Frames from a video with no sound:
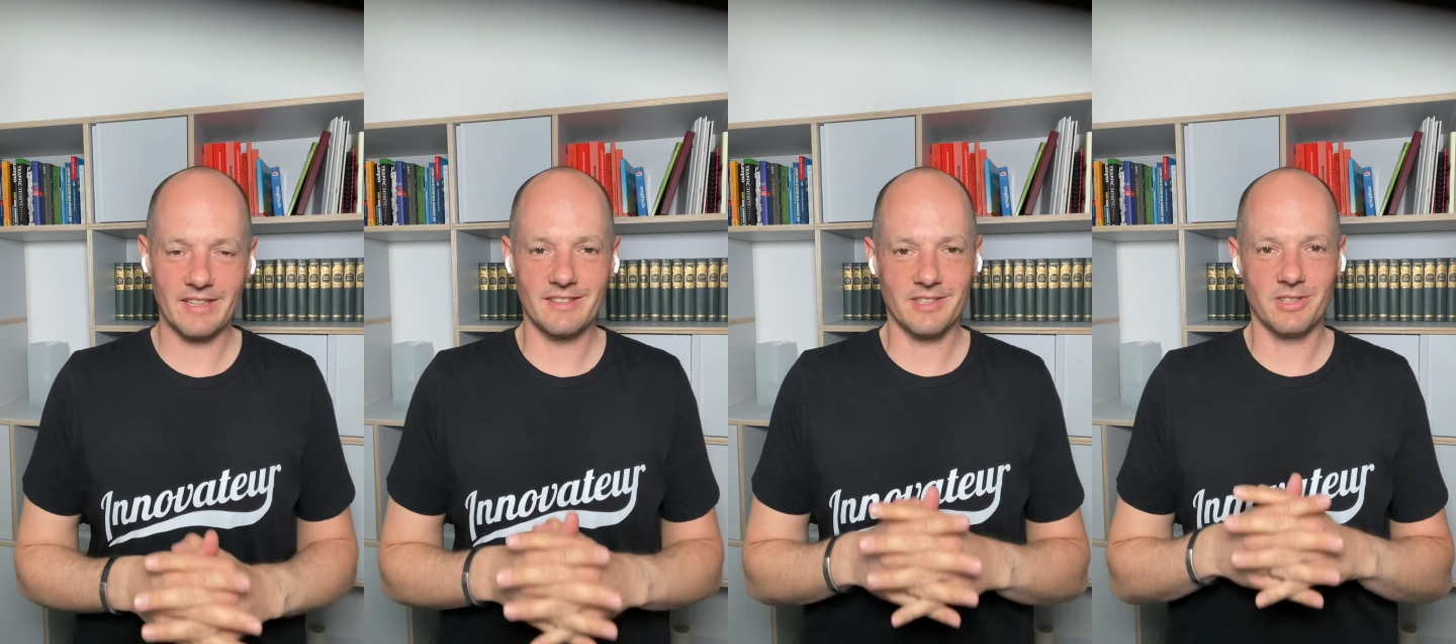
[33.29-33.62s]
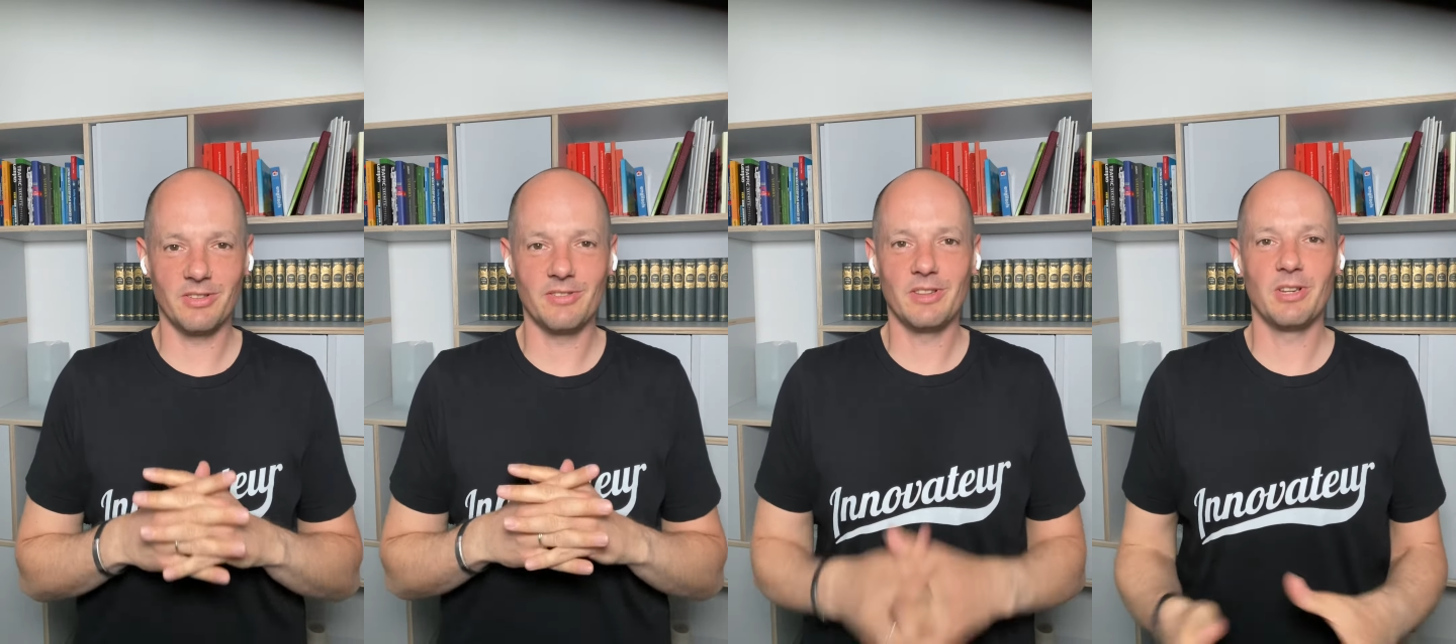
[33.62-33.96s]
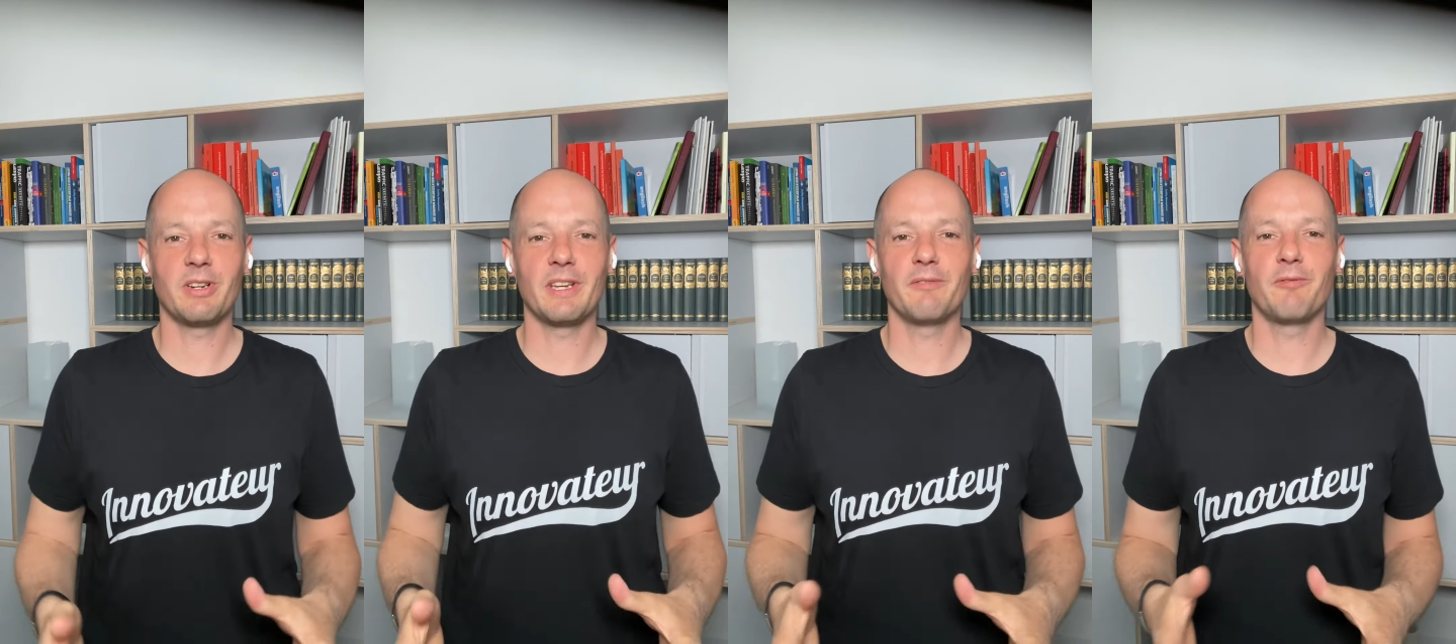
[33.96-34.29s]
So
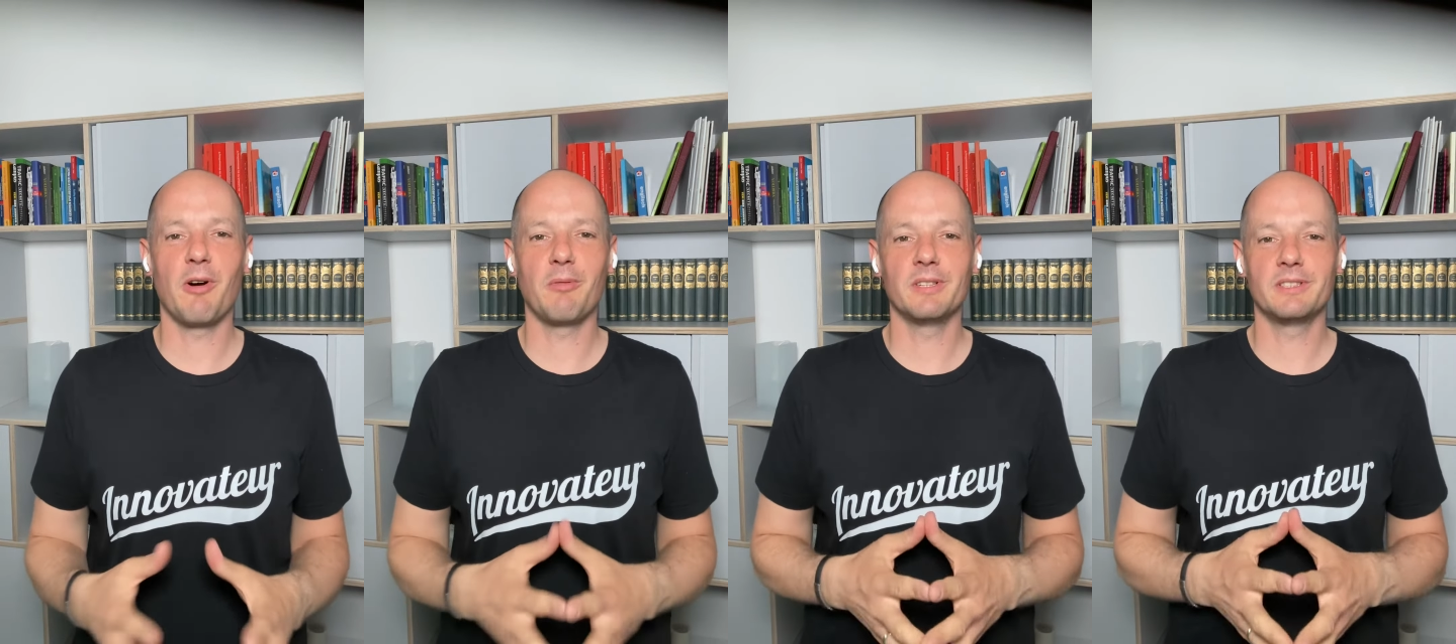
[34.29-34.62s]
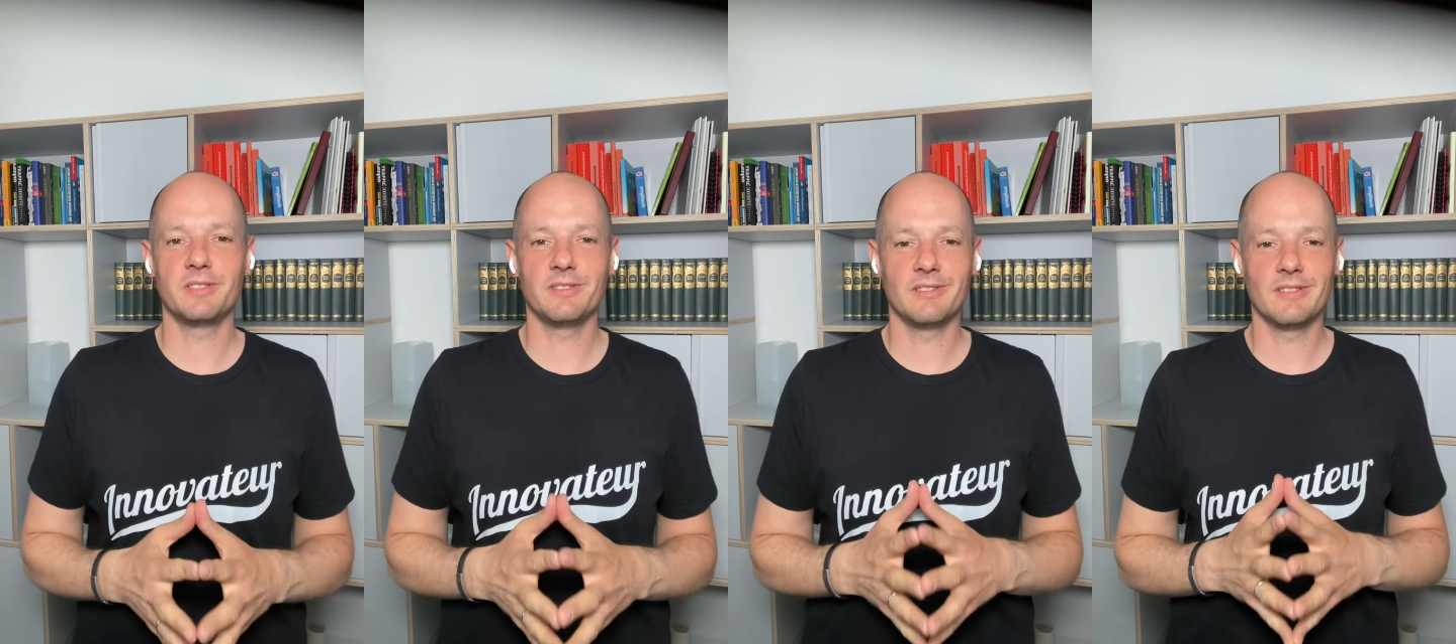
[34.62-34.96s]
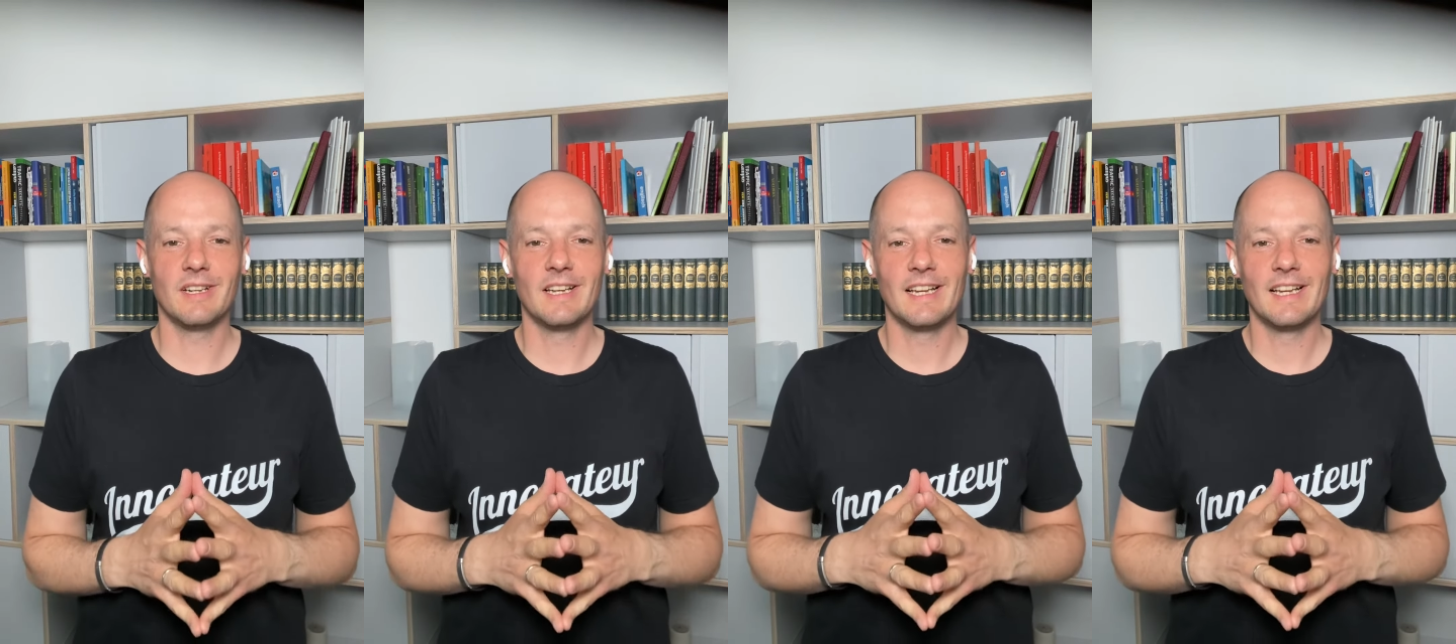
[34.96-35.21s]
looking forward to